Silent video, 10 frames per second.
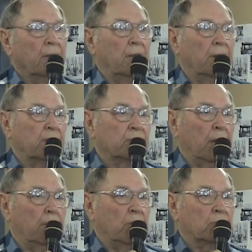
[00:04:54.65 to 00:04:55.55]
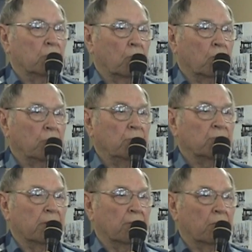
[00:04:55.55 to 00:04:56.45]
and established all these
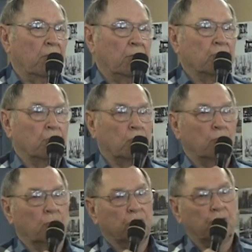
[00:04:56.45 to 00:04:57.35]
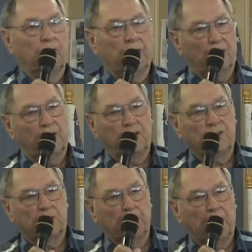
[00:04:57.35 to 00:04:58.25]
segregation rules and
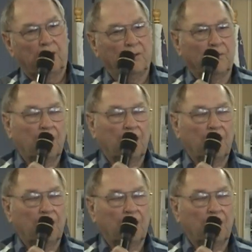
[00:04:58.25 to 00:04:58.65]
regulations about